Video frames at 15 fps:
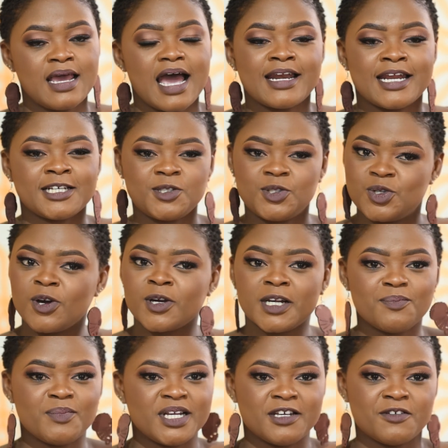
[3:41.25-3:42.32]
And I strongly
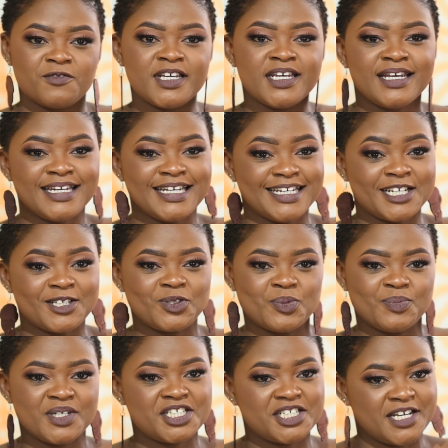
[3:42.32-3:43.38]
believed he needed to
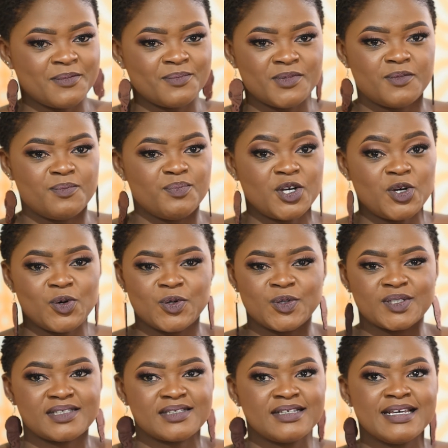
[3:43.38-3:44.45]
be shamed
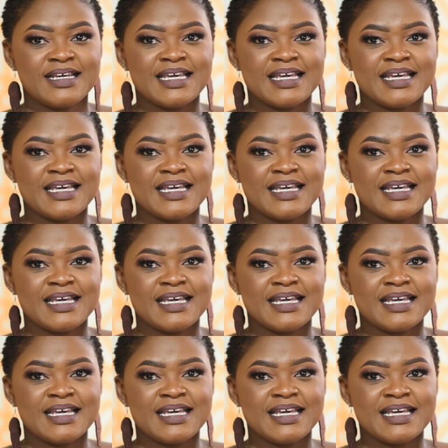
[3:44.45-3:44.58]
because